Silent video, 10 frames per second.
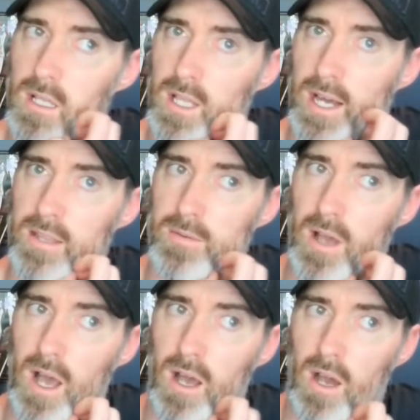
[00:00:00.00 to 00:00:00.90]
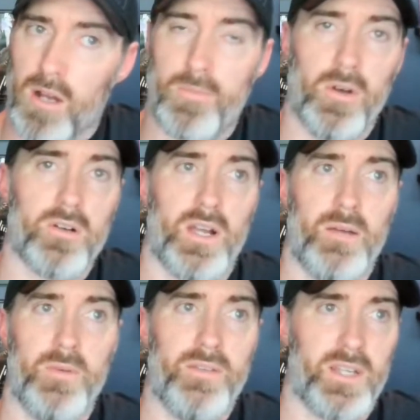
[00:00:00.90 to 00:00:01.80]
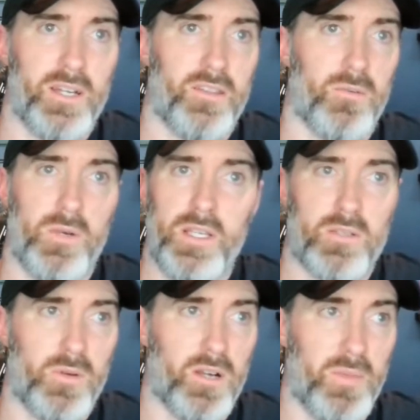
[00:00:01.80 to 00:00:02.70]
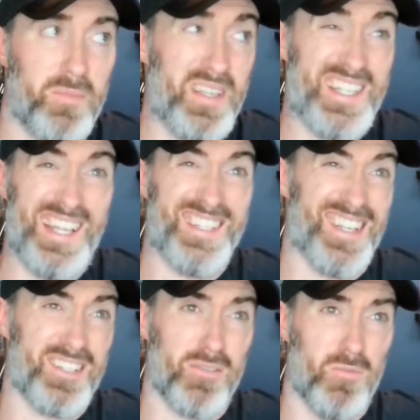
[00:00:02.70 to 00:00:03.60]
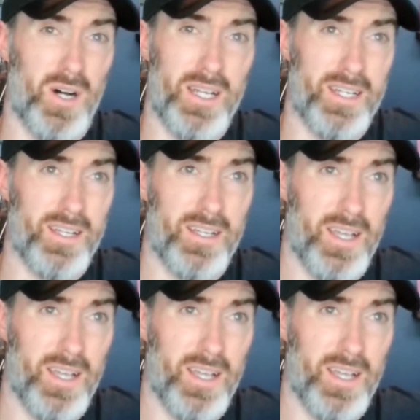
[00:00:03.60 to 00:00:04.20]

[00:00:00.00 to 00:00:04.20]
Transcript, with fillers: A lot of the, uh, our program, we even get in the weeks where it might be 10 sets of one.